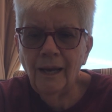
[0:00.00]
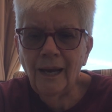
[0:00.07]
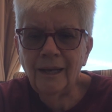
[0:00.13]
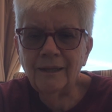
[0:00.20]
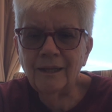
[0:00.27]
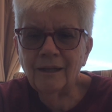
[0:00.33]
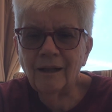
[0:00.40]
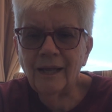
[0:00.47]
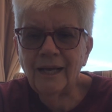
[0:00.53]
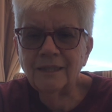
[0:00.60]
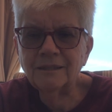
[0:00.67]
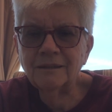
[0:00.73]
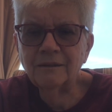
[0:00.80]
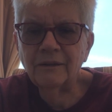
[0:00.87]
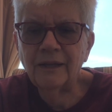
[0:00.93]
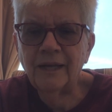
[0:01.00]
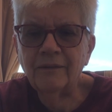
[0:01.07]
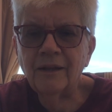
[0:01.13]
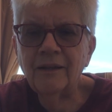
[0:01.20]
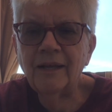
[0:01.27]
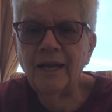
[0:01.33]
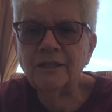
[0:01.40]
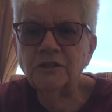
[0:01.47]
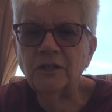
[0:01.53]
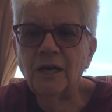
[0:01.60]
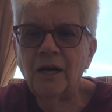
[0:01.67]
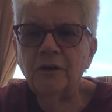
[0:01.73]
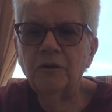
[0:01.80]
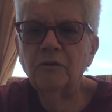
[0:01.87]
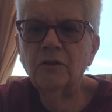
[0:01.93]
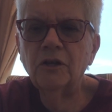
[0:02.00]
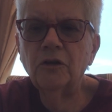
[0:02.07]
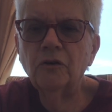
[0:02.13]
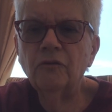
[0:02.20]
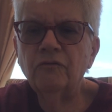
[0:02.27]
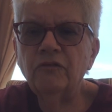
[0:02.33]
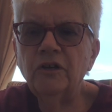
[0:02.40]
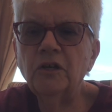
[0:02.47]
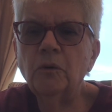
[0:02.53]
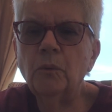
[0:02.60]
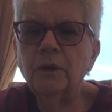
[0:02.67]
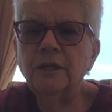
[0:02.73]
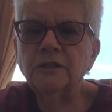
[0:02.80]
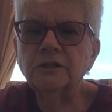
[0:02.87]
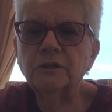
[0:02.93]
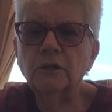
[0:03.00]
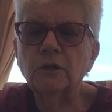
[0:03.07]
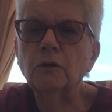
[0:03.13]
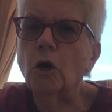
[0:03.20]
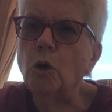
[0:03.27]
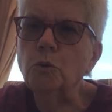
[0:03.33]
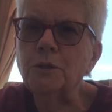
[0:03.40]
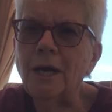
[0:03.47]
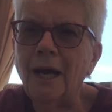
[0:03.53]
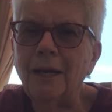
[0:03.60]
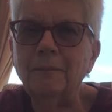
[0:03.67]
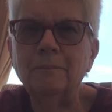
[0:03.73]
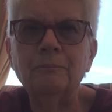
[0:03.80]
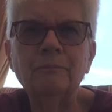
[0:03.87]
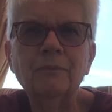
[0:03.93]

And then last, then then they ask you, how do you think you'll feel when it's go time?